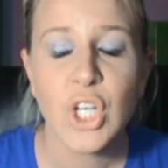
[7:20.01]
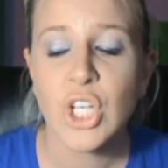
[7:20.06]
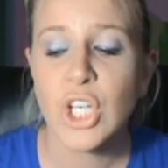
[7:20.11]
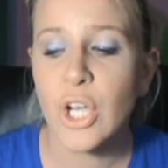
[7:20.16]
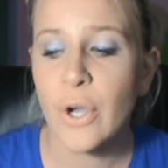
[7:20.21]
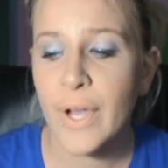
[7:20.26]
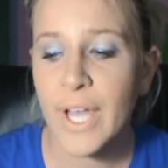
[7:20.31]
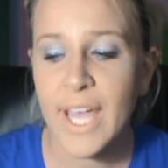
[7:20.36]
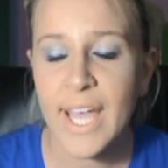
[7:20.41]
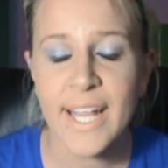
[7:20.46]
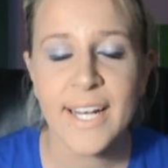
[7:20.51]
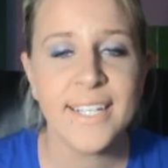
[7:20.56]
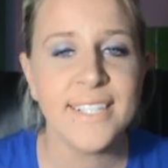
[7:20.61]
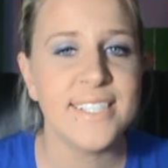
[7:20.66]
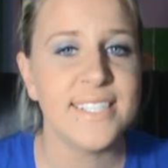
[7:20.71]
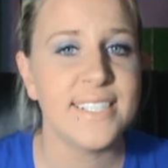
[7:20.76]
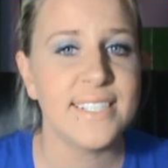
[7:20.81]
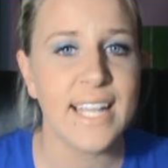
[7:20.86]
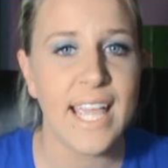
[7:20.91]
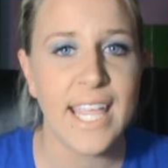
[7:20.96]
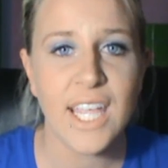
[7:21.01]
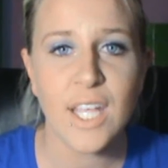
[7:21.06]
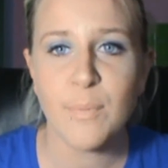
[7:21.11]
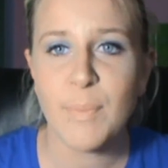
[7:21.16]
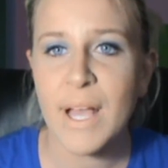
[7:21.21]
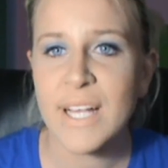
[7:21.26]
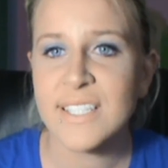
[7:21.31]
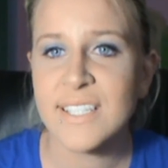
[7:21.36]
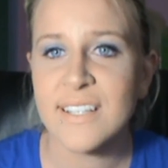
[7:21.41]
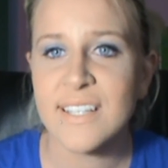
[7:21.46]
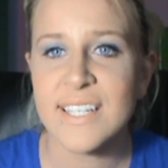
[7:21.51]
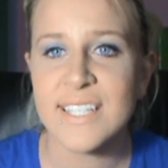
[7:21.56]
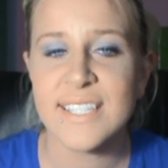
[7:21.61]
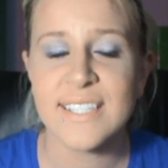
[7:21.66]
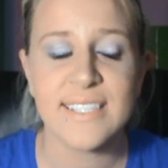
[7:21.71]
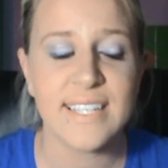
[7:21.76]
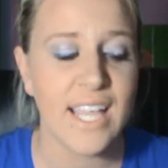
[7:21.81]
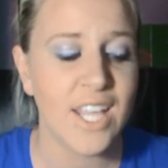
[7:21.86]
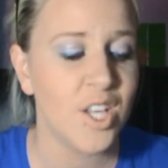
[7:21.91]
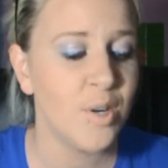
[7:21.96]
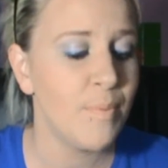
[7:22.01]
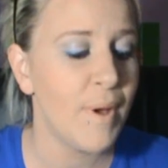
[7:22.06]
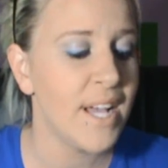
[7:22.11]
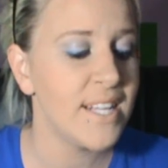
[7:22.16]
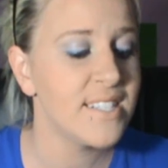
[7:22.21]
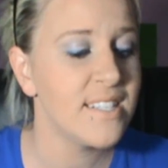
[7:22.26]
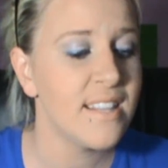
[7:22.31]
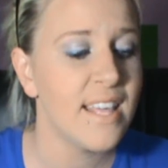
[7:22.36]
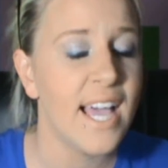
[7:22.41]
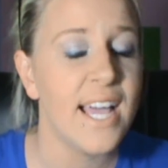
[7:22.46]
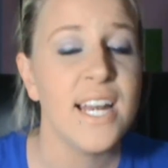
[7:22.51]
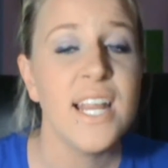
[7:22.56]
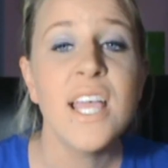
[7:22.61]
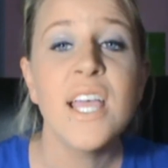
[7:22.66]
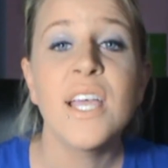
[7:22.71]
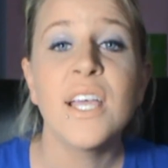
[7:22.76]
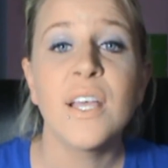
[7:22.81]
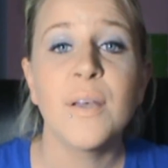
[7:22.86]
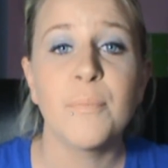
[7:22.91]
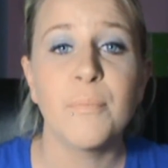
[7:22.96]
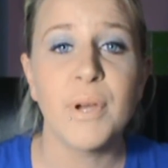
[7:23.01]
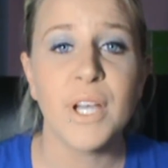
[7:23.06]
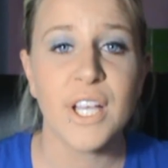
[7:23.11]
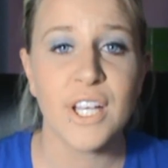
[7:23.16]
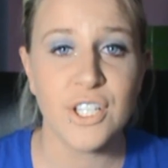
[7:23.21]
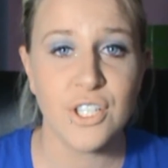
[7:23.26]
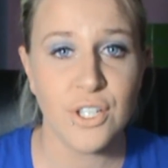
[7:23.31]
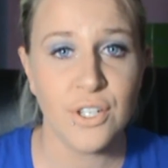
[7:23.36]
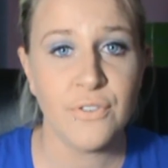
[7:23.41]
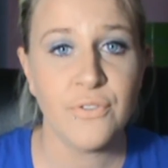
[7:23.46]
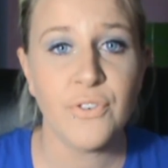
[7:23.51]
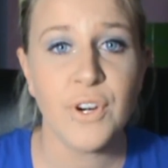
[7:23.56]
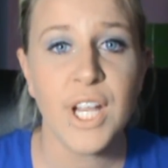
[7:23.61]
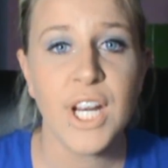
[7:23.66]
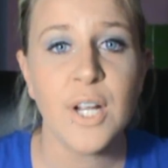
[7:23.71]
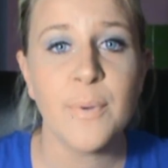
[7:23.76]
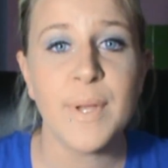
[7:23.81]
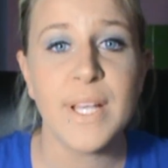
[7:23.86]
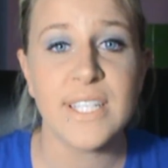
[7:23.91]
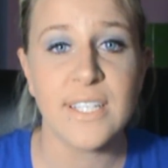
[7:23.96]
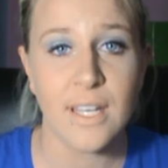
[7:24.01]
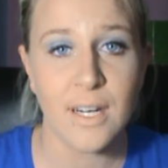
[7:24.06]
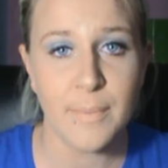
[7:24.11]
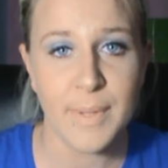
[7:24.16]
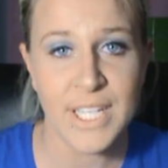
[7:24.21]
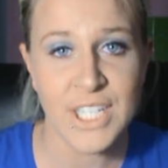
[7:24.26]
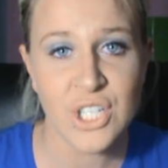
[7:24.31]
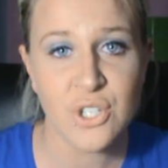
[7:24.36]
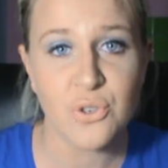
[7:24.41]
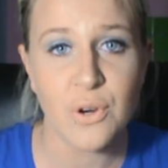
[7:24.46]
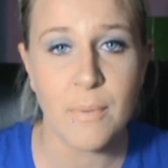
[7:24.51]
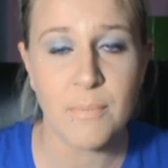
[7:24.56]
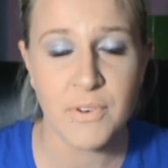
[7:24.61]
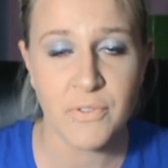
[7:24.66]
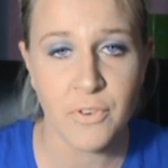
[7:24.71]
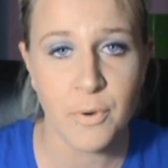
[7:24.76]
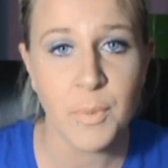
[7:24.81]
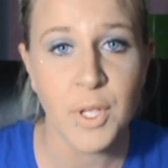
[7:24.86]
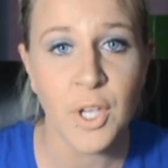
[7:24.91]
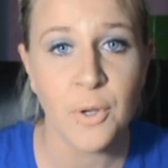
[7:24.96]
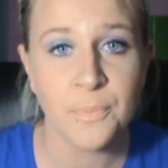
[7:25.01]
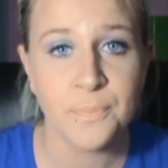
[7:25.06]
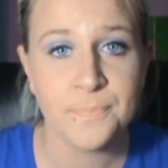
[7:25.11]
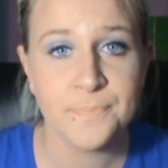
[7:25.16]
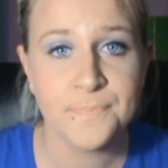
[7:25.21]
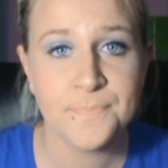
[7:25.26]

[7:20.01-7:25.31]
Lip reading: Go ahead and say goodbye to this, say goodbye to that, because your freedom is going to be stripped from you.